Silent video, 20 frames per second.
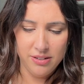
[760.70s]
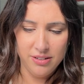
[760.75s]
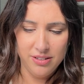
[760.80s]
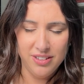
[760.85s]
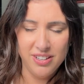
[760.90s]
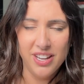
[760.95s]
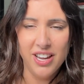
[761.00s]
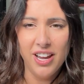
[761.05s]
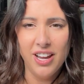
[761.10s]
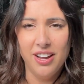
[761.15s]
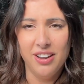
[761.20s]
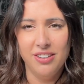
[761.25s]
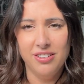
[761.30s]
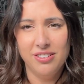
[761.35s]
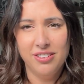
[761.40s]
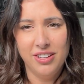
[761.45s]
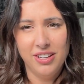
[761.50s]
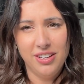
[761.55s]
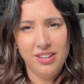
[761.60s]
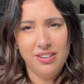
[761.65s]
yeah,
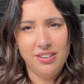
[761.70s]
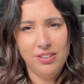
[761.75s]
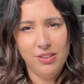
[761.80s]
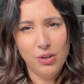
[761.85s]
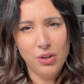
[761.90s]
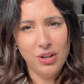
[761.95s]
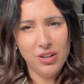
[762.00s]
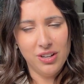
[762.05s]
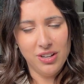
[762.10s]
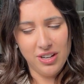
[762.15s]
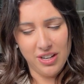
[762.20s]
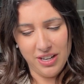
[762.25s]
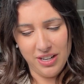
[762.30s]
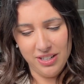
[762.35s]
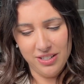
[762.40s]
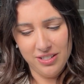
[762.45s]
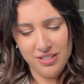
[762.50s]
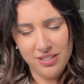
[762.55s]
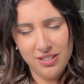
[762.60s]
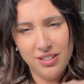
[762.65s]
like, look
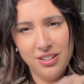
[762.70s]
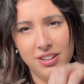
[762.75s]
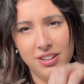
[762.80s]
guys,